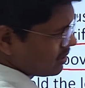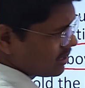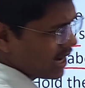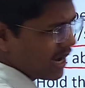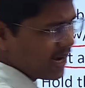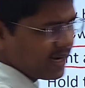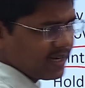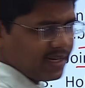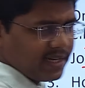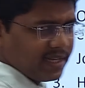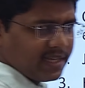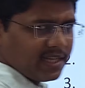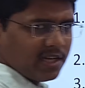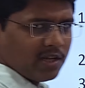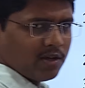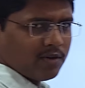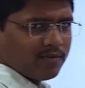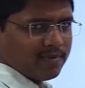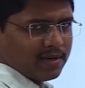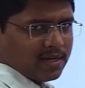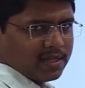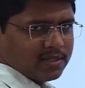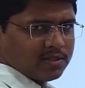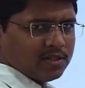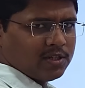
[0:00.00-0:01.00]
slight degree of
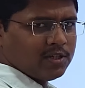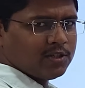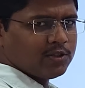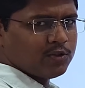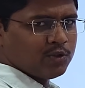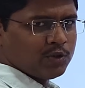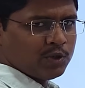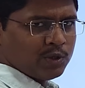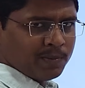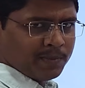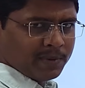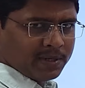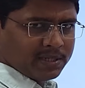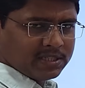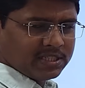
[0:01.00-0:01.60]
flexion, it should be